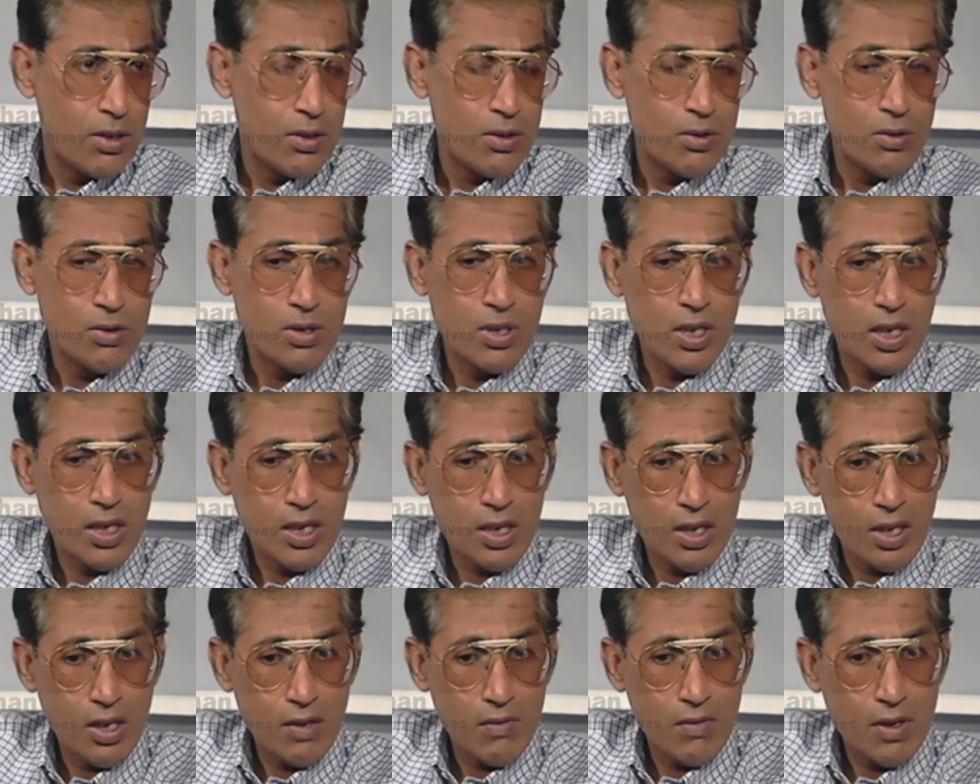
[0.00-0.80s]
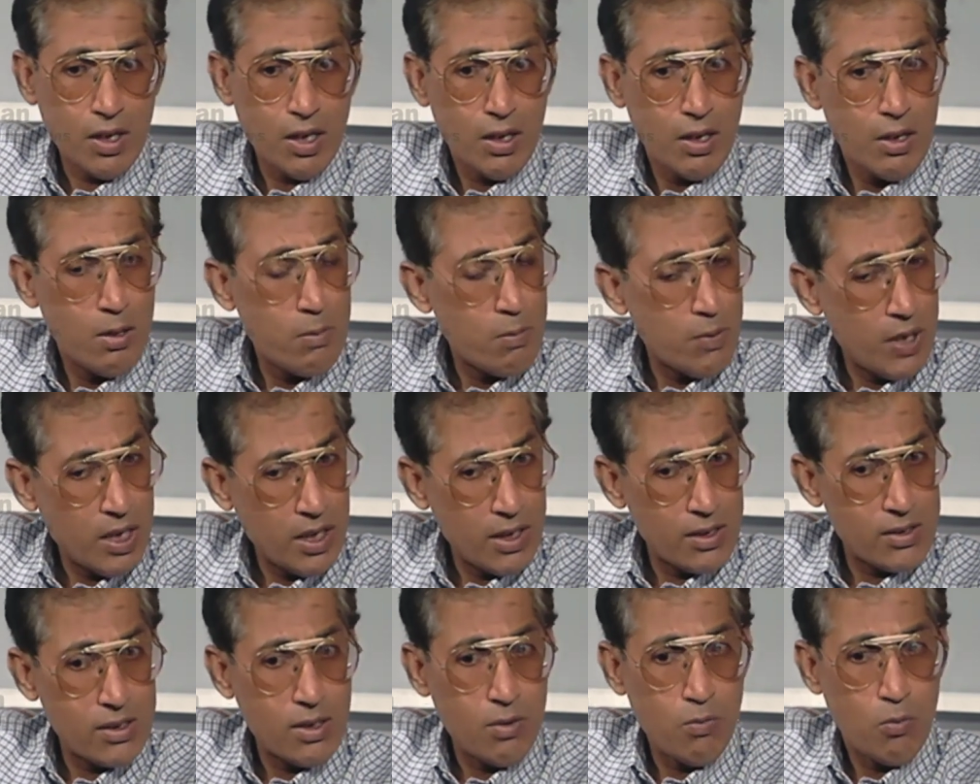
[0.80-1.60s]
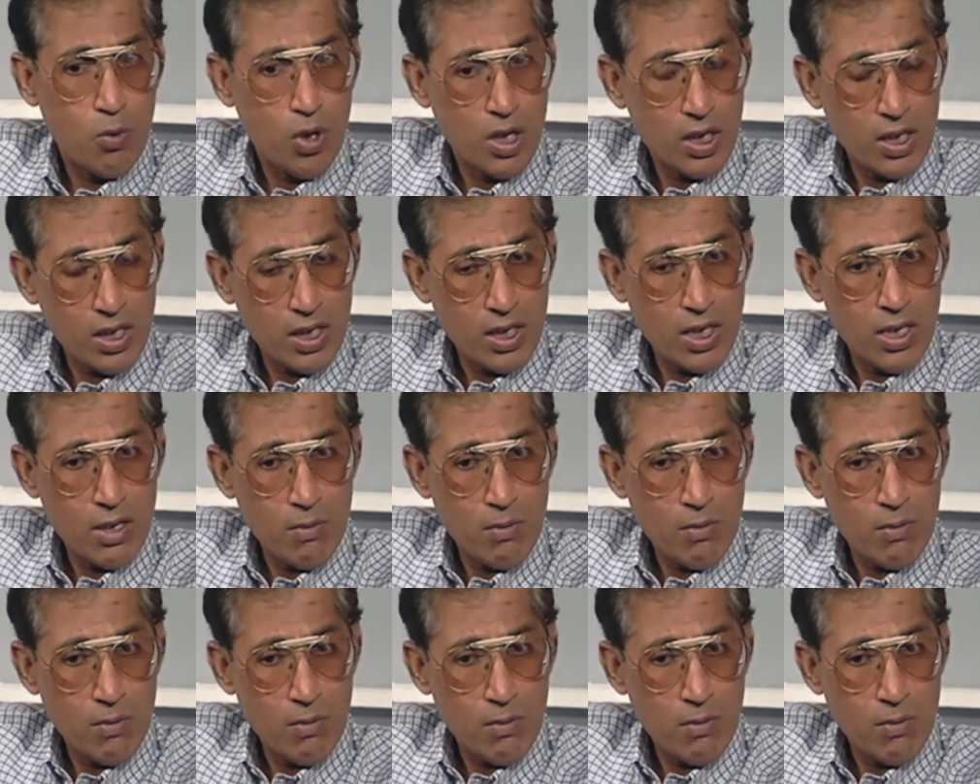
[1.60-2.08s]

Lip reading: to take care of their independence. They wanted